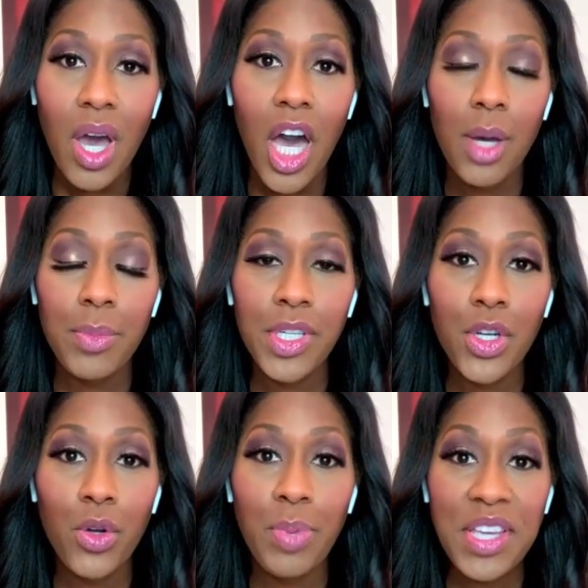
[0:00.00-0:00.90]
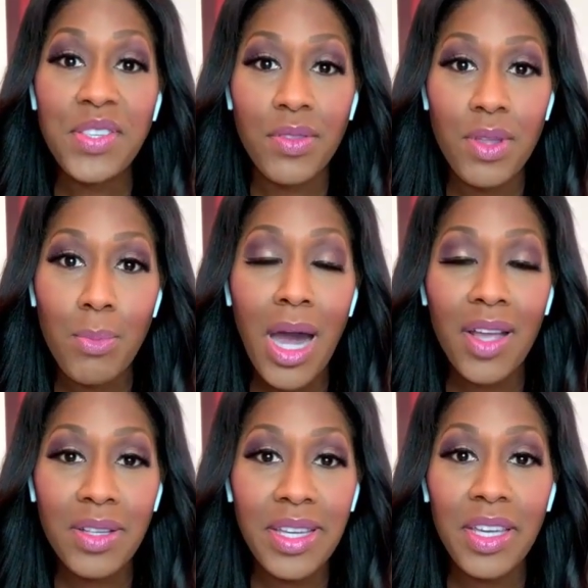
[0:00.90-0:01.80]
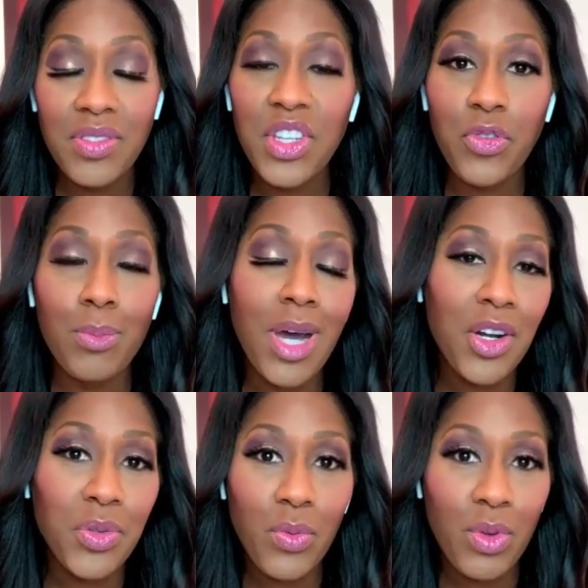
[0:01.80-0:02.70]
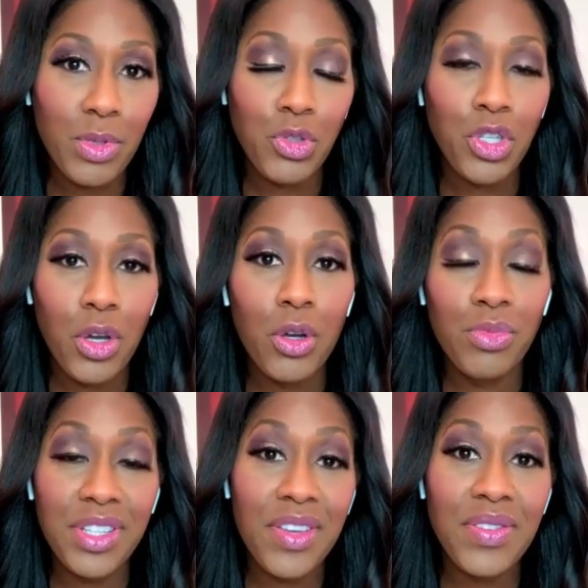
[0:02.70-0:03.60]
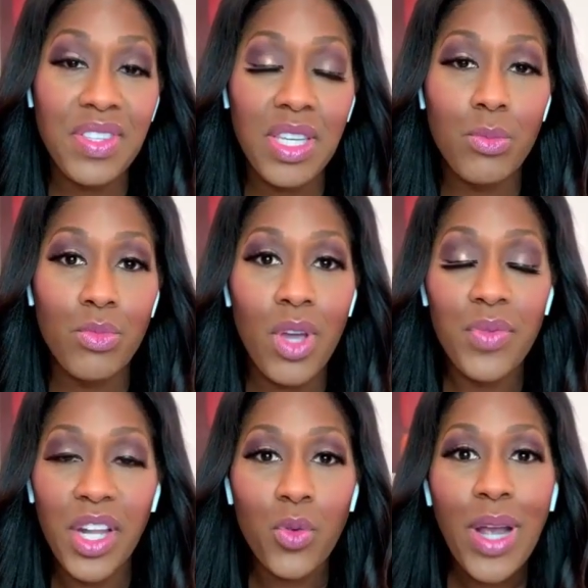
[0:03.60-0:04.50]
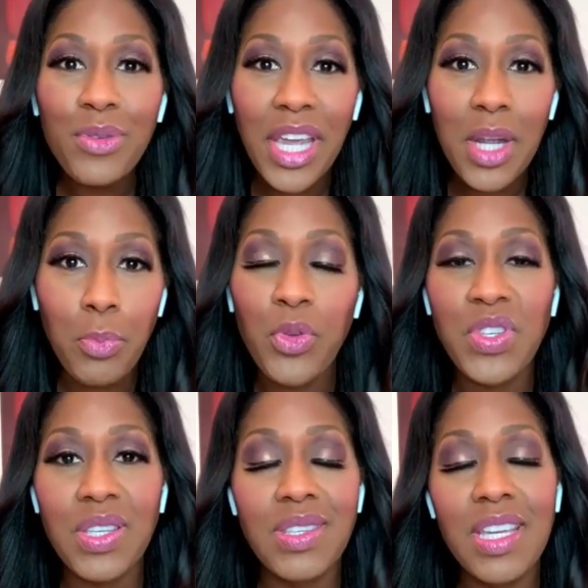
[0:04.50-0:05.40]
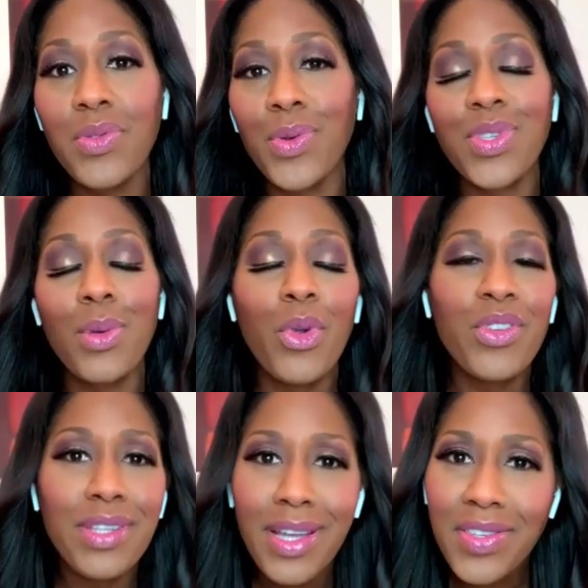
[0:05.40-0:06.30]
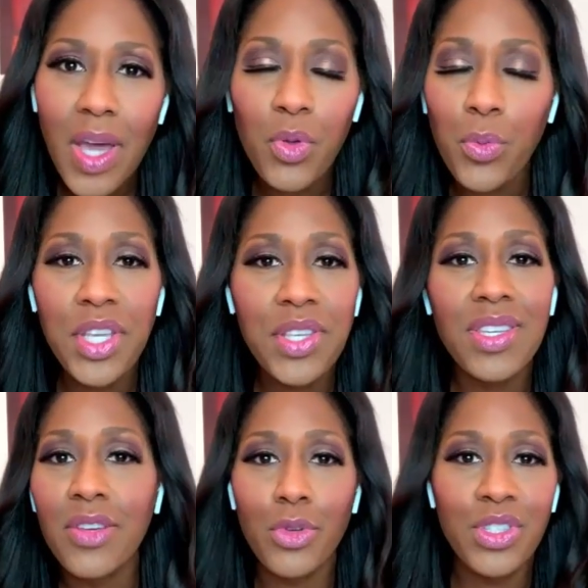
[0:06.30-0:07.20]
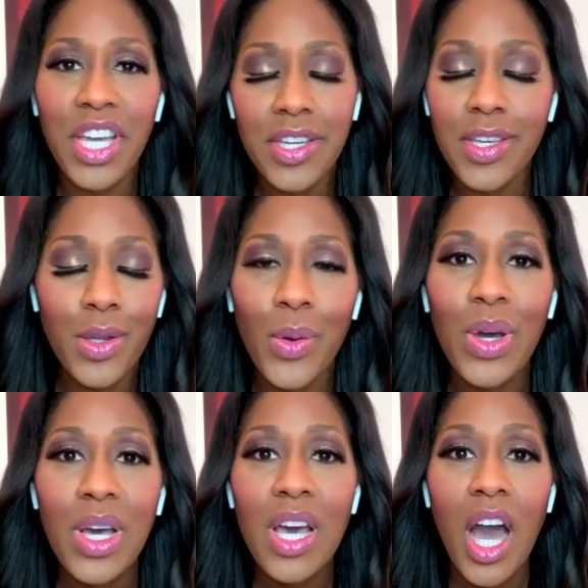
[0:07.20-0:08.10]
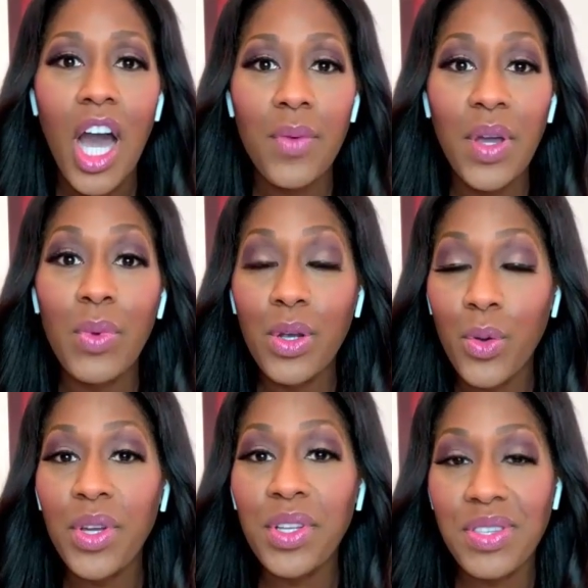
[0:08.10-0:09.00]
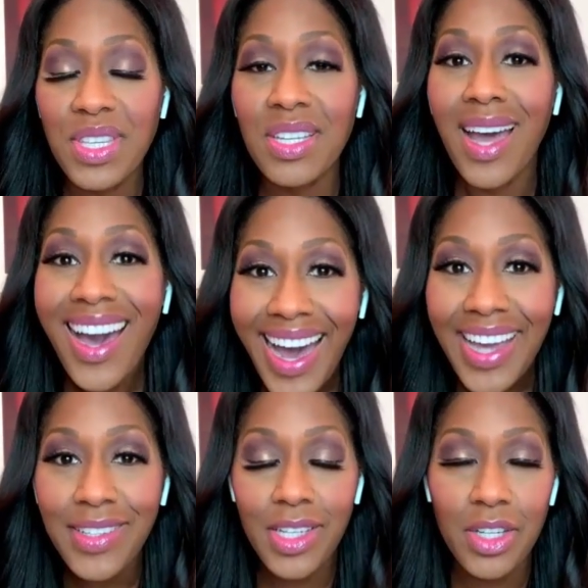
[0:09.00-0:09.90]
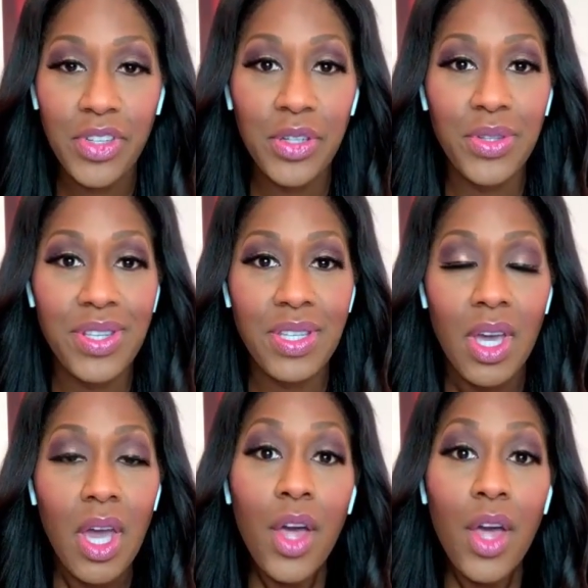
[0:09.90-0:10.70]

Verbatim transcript: Um, you know, based on the modeling and different models that we've been shown, it does seem that around April 16th or somewhere in the next couple weeks, give or take, you know, uh, that we are going to see a heightening of illness.